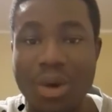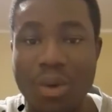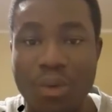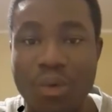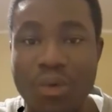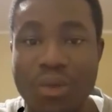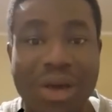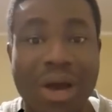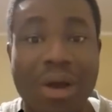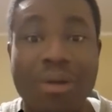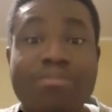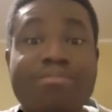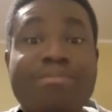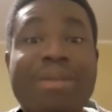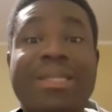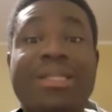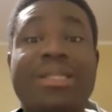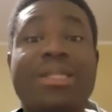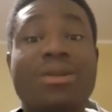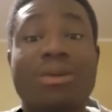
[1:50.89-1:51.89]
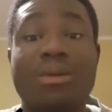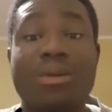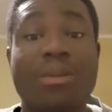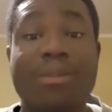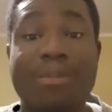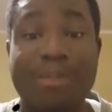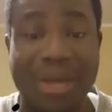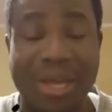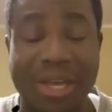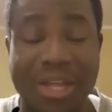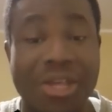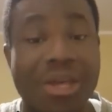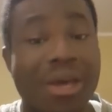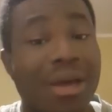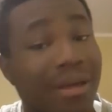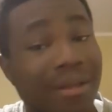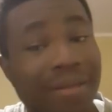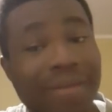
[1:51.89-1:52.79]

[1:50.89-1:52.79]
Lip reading: without Messi on the pitch.